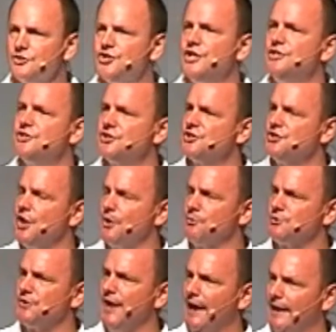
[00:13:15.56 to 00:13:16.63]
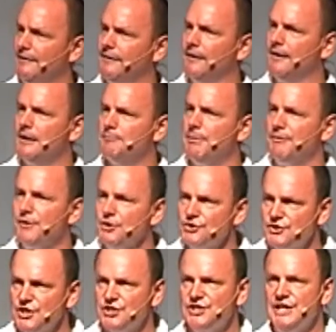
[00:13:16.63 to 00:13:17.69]
Jesus knows that. But
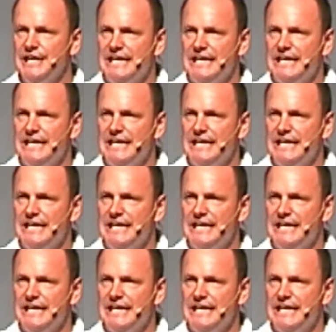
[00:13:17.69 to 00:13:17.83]
there's this